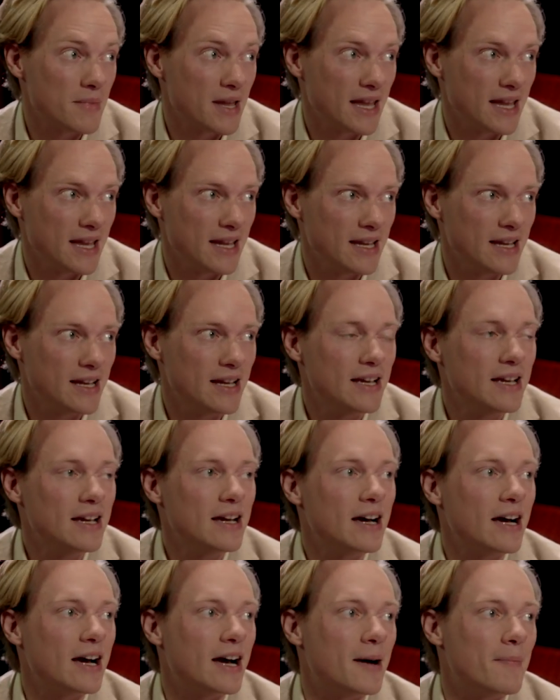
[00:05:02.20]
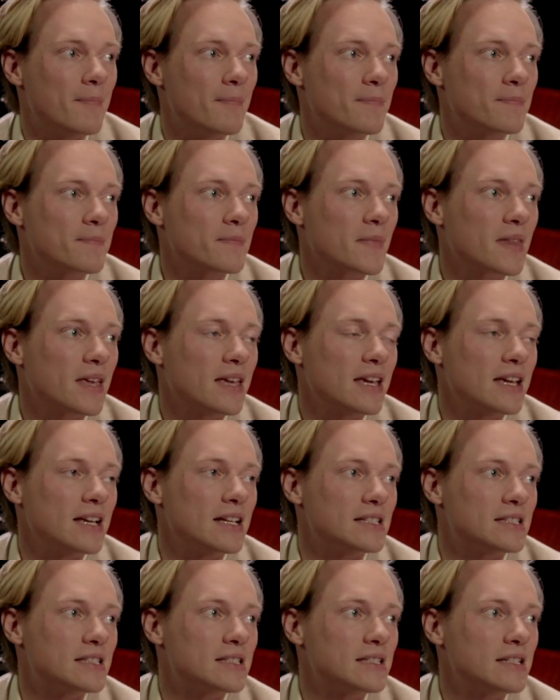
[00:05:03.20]
me
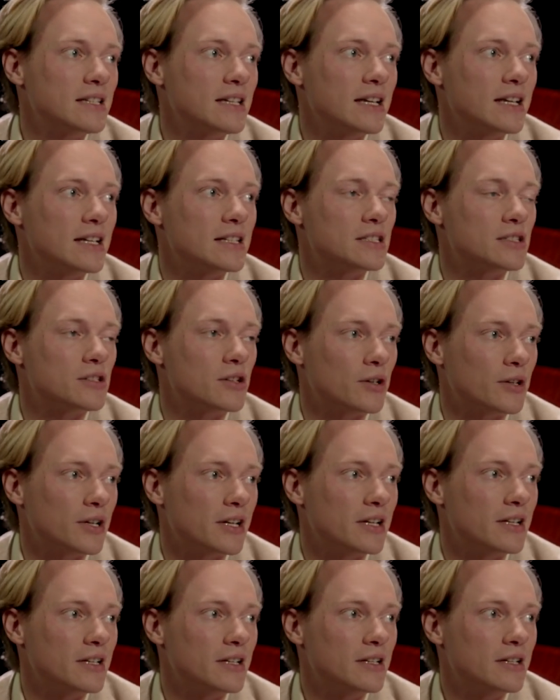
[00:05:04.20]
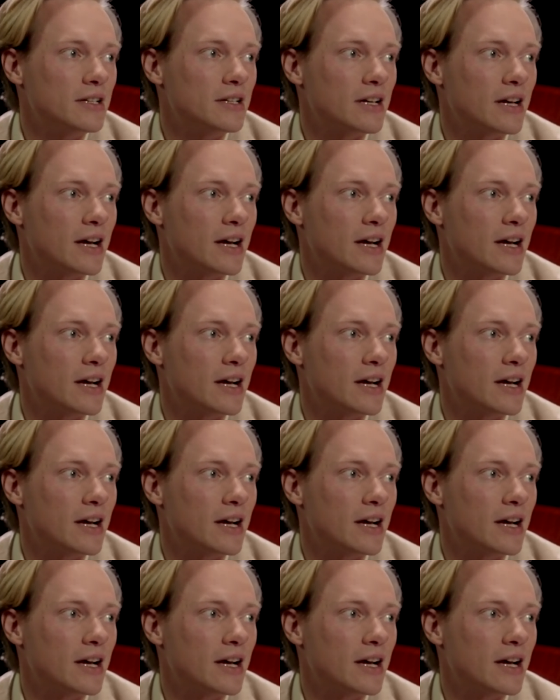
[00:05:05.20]
is Dorian